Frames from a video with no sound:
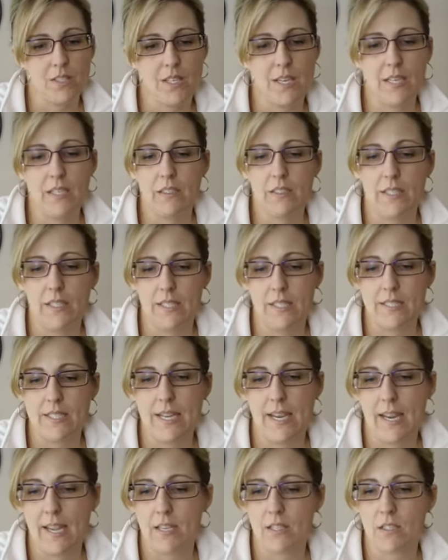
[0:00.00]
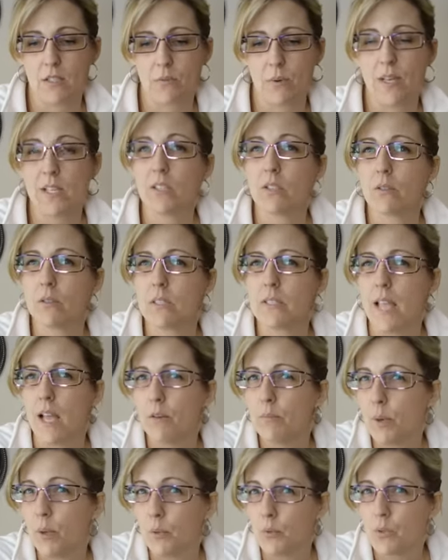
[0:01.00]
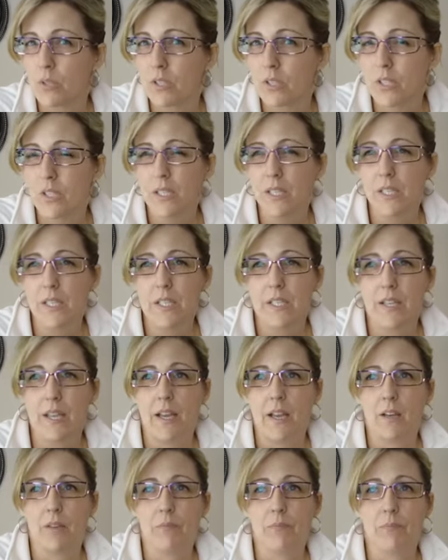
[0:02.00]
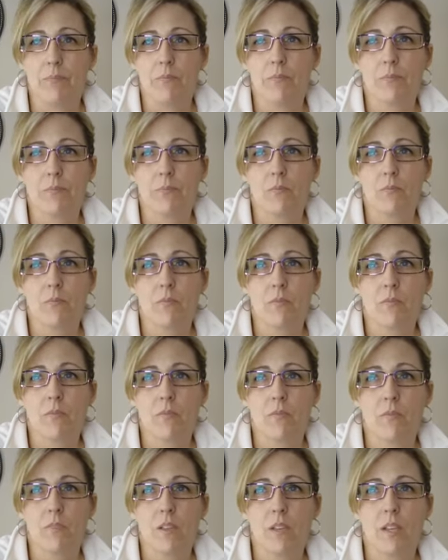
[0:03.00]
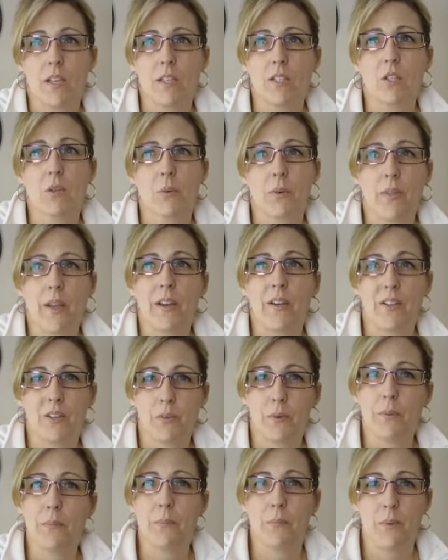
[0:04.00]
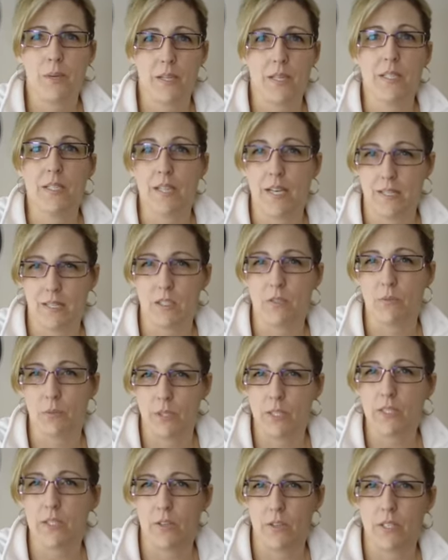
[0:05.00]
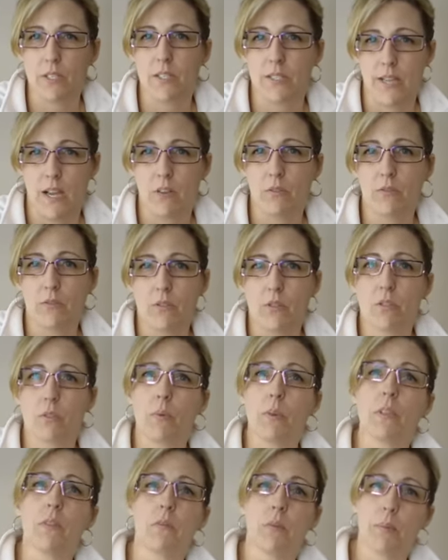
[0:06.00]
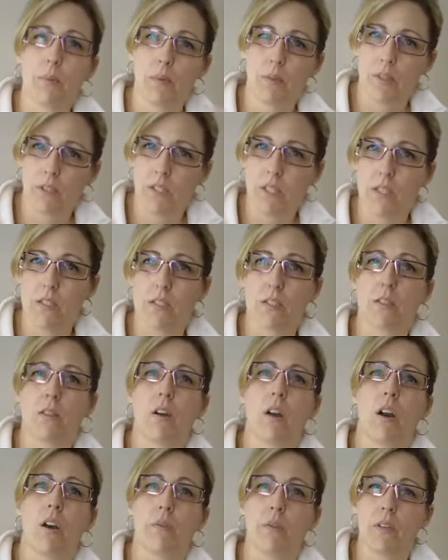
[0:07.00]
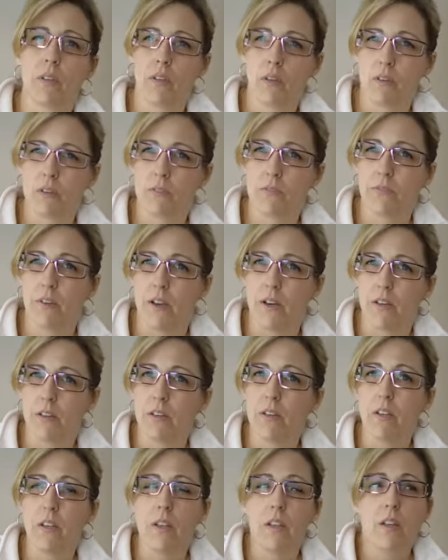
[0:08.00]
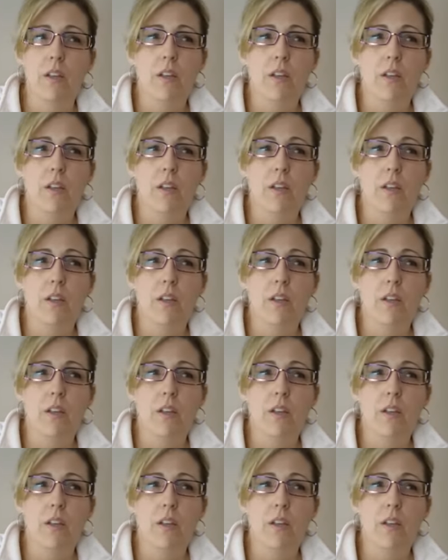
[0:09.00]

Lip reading: tingling in his hands right to his elbows. And so we thought, we need to take this really seriously now. So we put the kids in the car, we called the fire